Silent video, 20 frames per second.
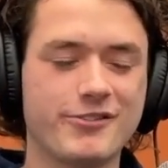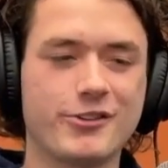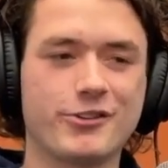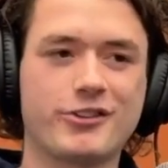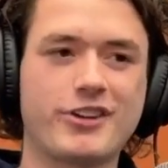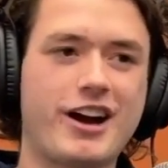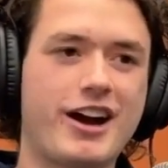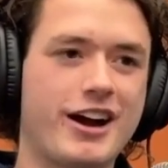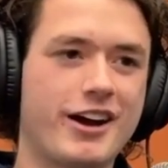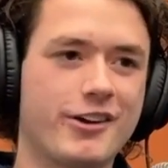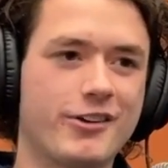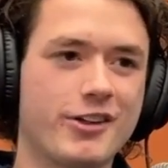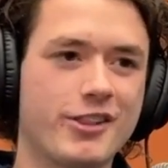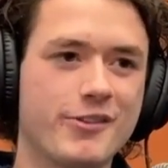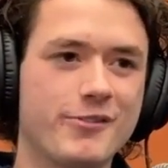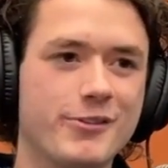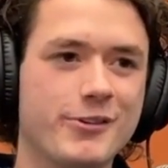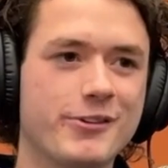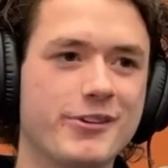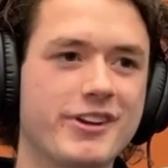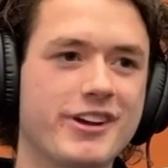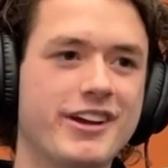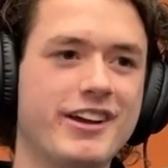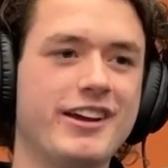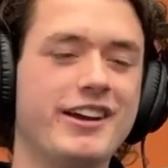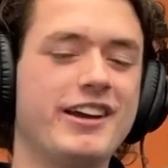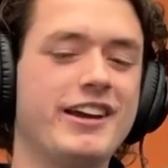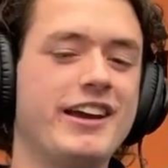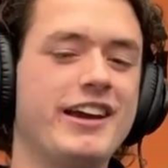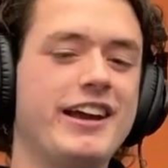There's iron on the moon.
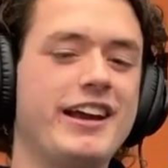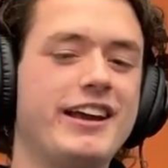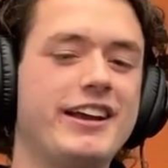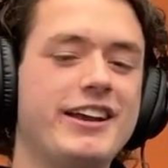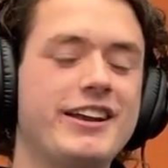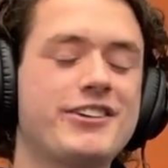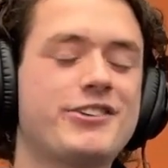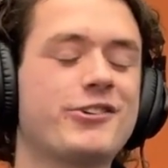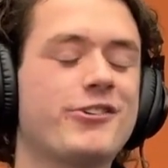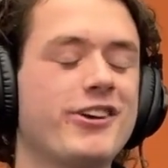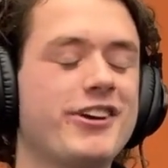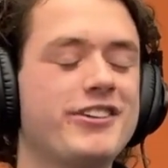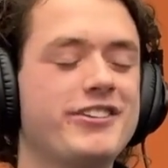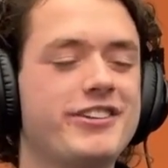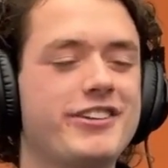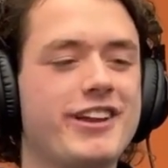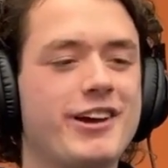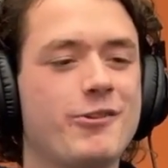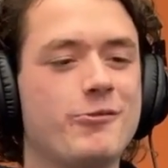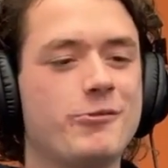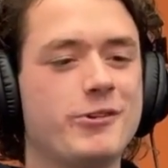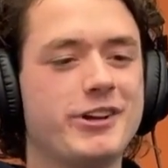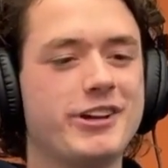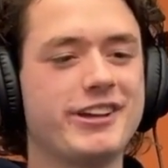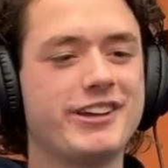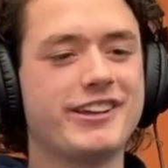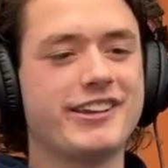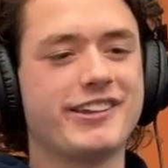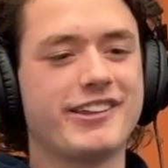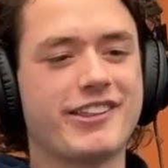It's crazy that
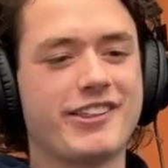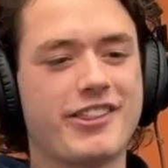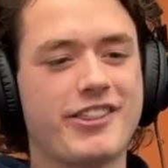we